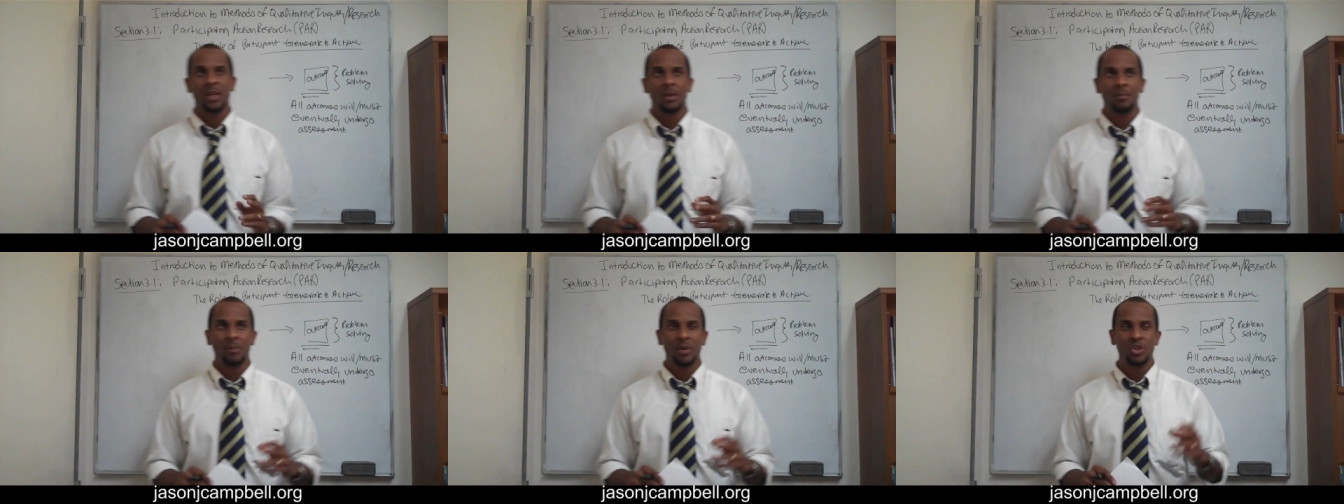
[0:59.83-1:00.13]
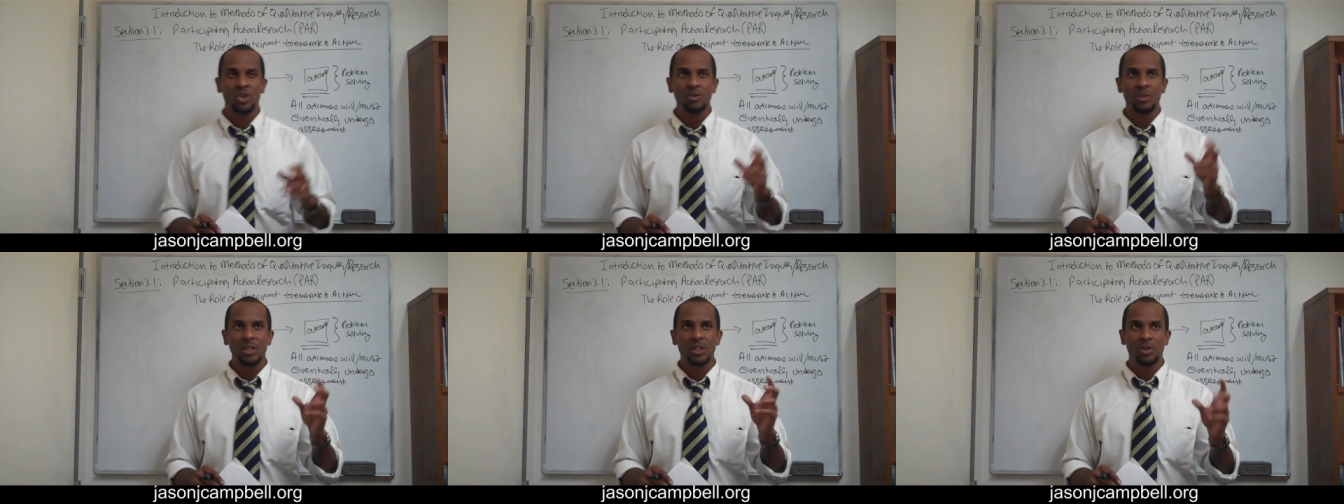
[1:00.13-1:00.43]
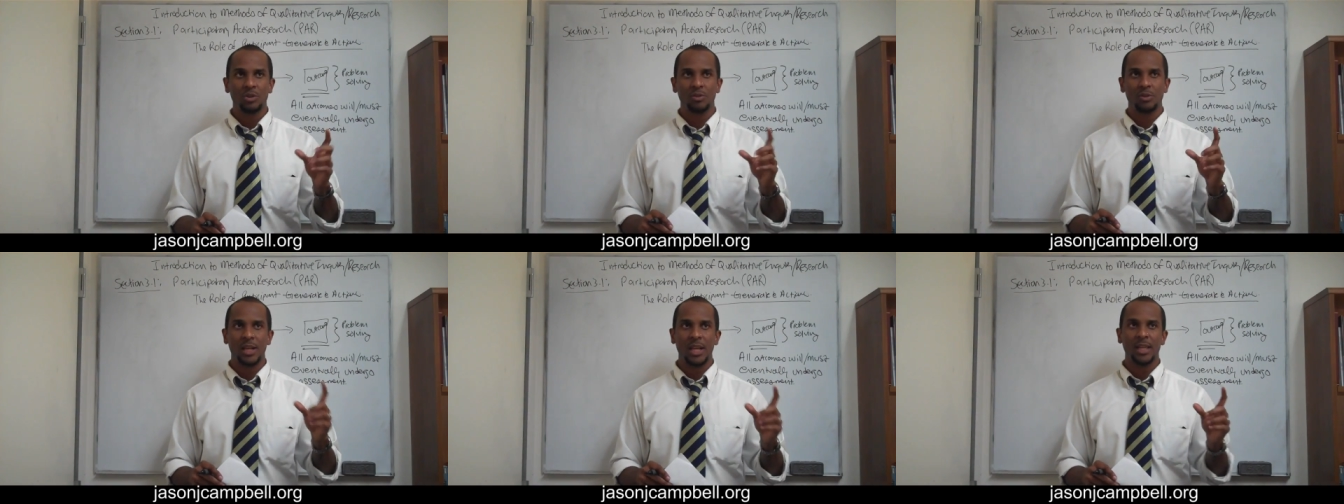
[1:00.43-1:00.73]
but you need to
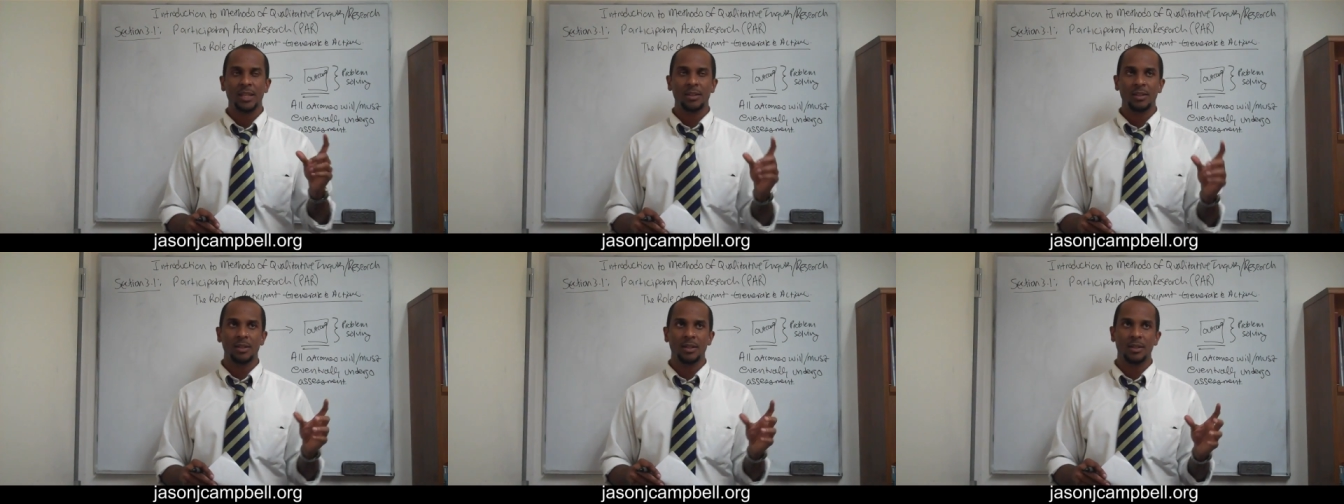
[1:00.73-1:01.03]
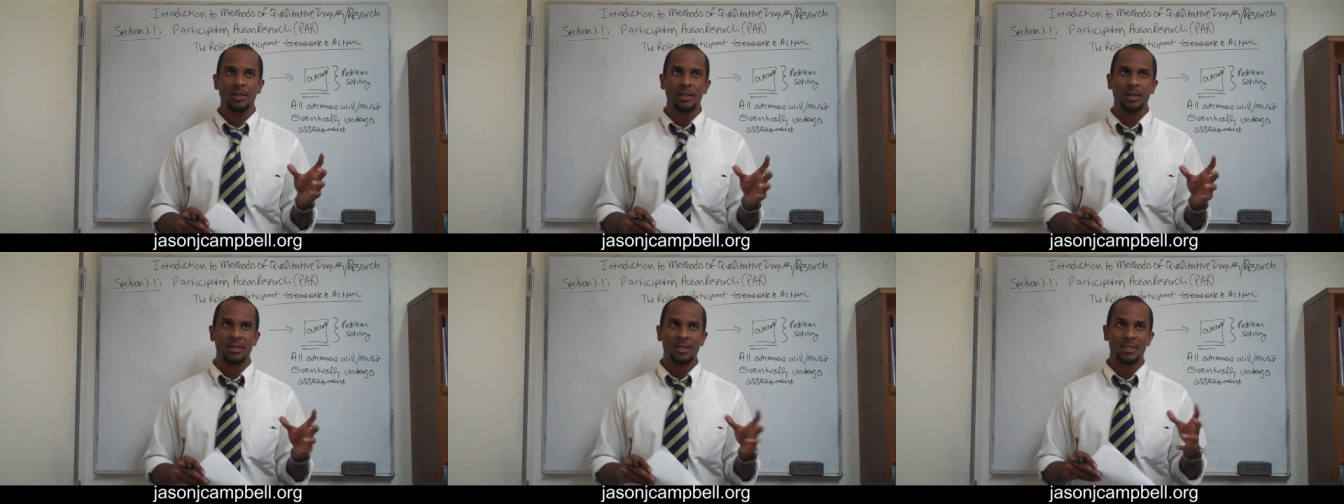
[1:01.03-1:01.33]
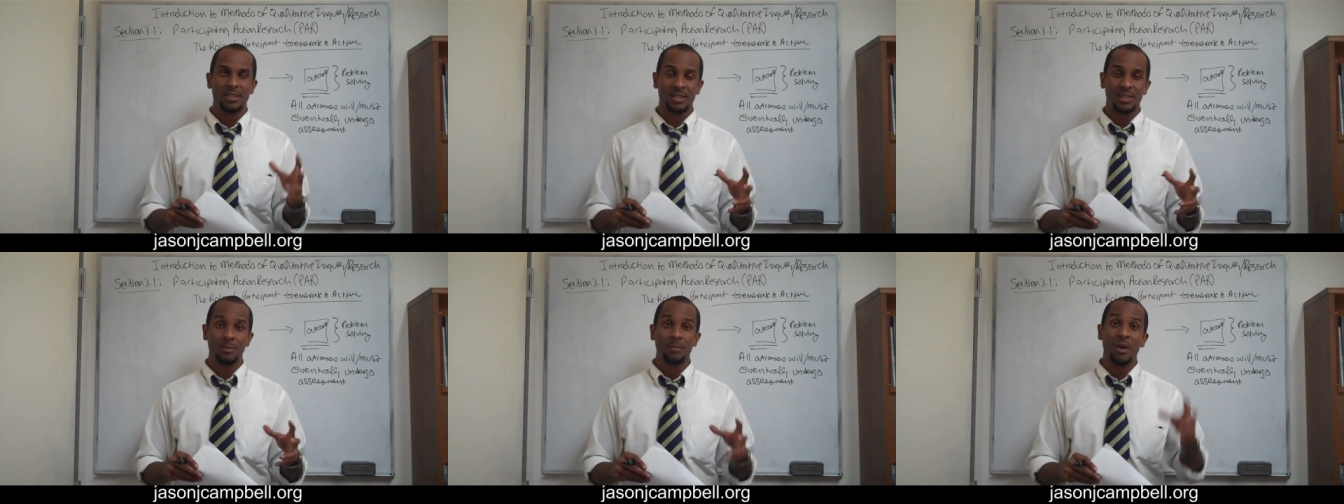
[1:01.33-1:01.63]
create a
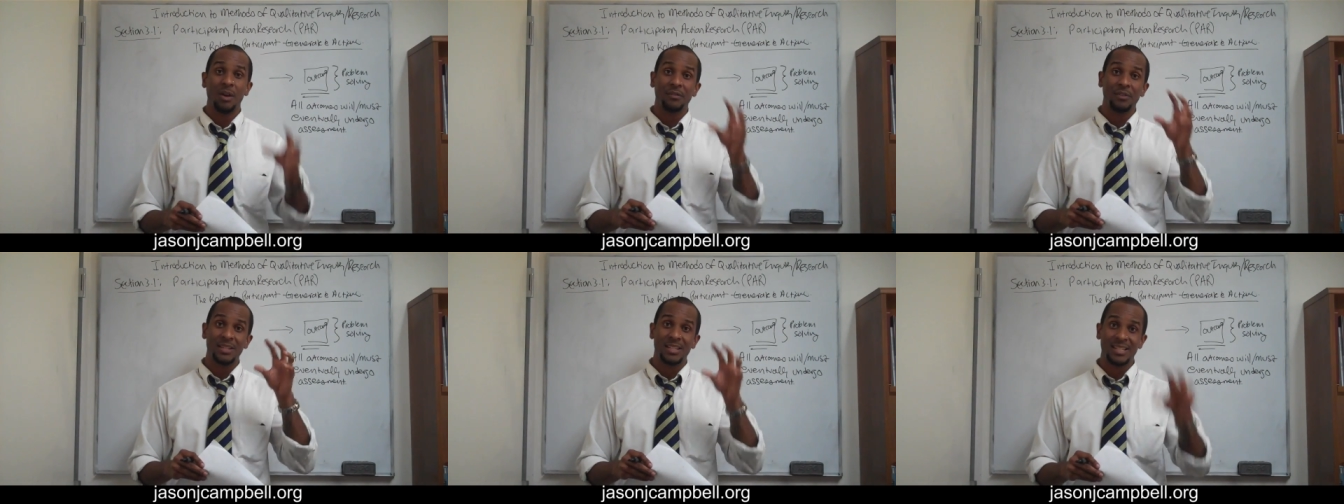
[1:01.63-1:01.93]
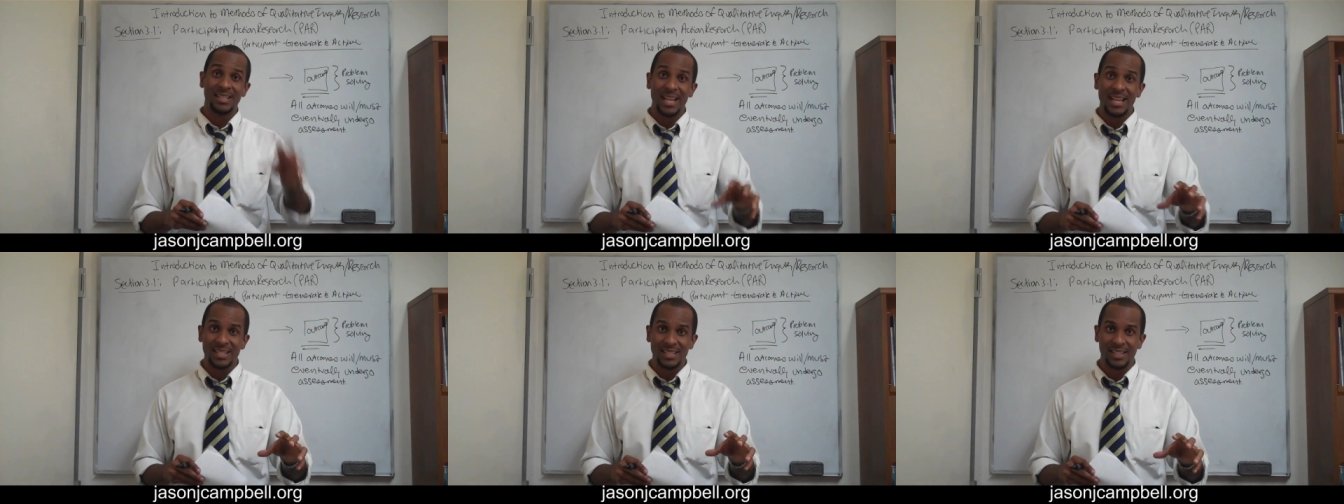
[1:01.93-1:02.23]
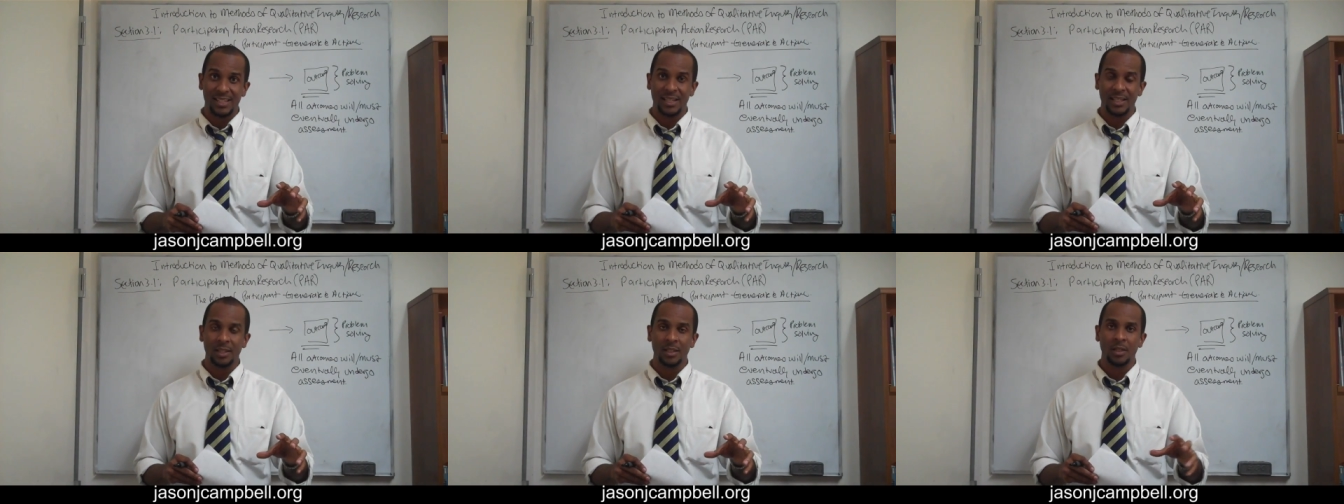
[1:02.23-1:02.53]
system of
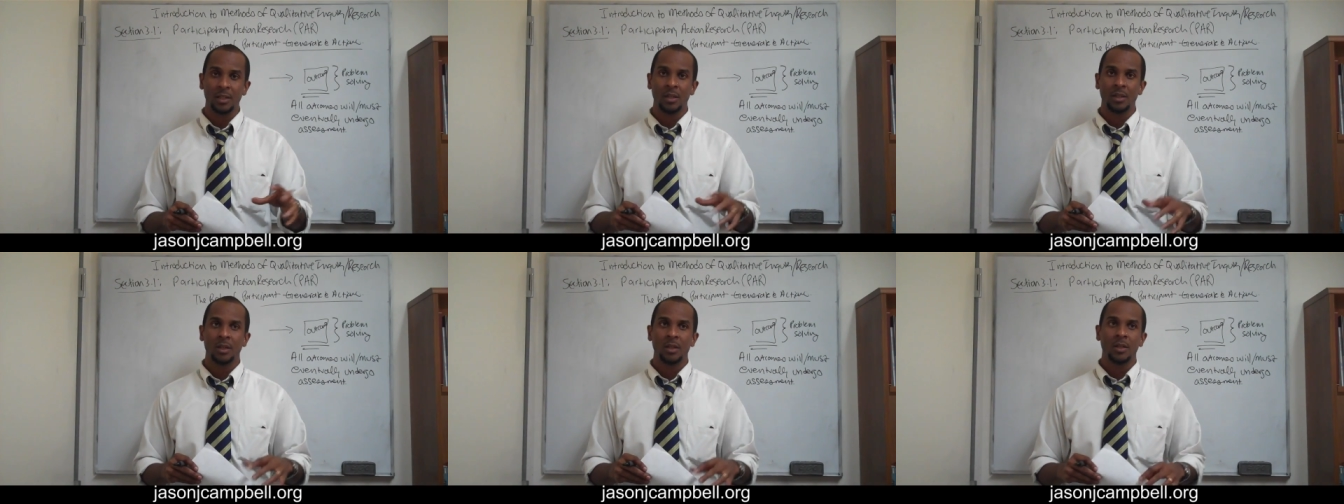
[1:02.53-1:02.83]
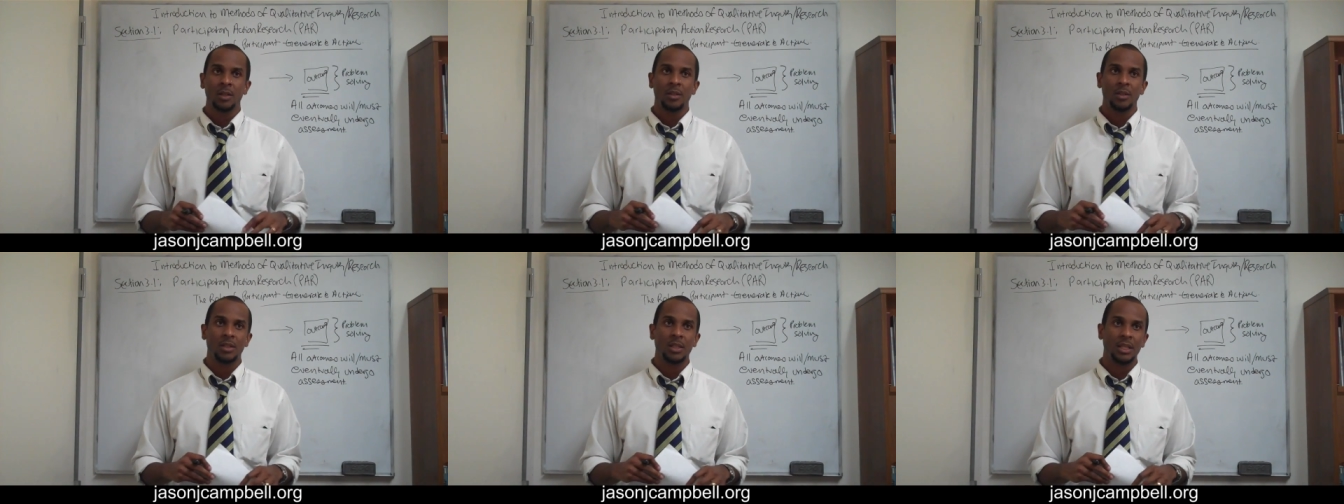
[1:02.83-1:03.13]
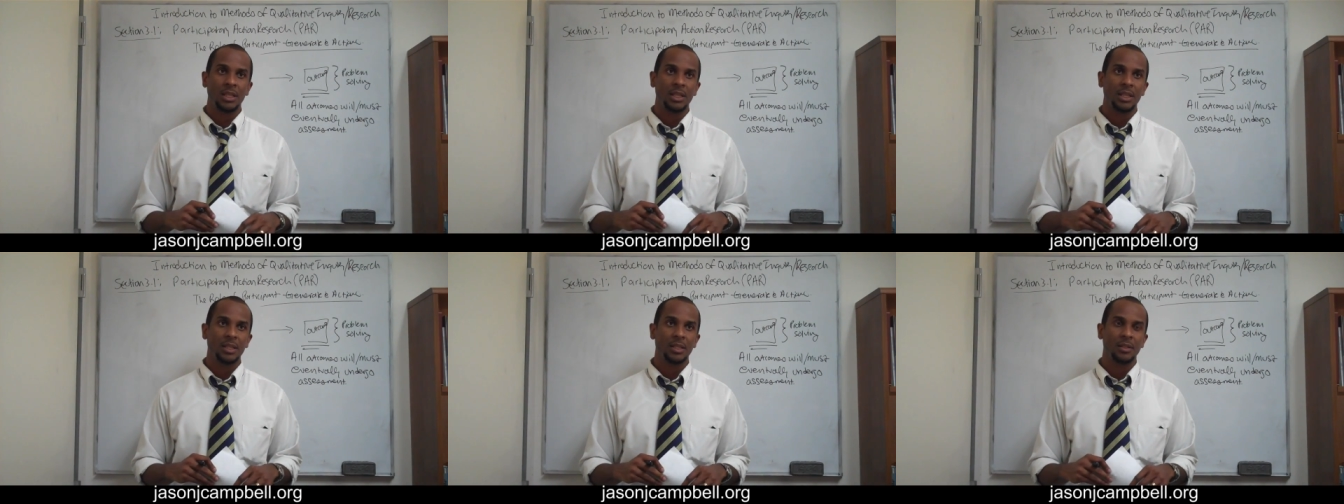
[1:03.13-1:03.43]
assessing
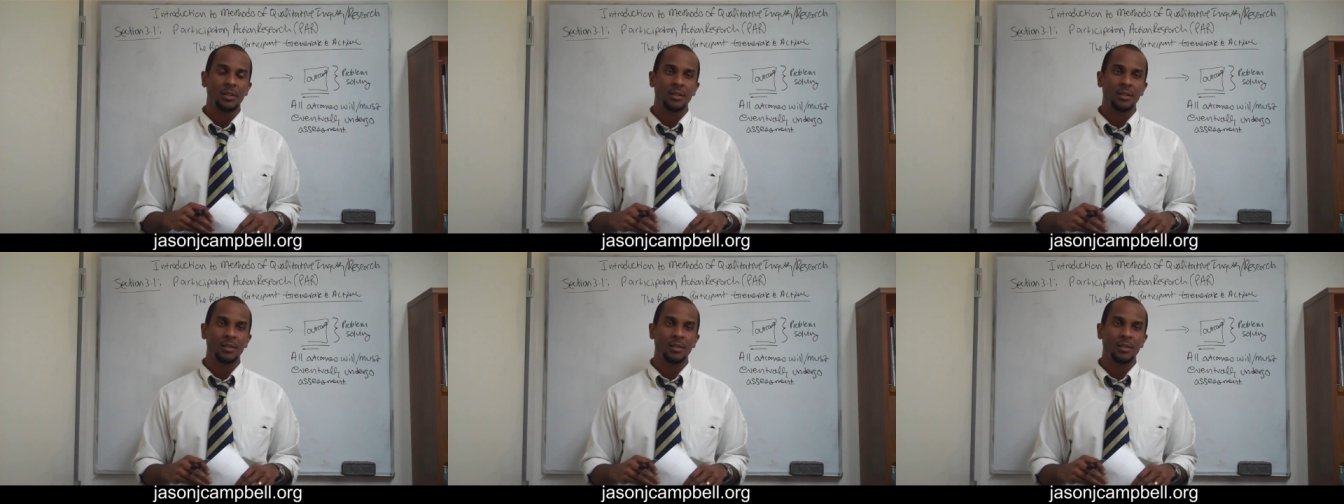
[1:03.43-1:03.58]
the,